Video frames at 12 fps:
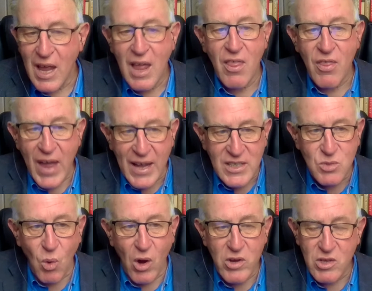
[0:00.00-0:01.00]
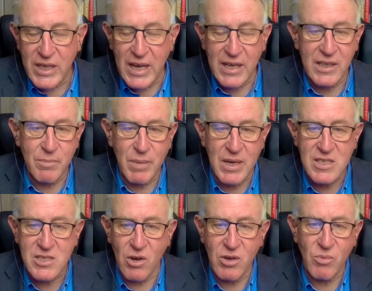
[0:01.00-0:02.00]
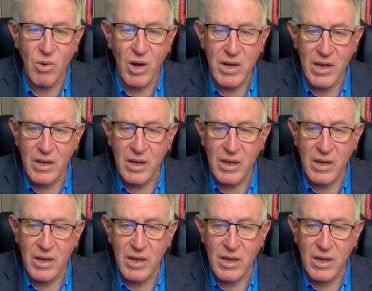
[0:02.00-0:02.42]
That's what you're getting in Minnesota right now.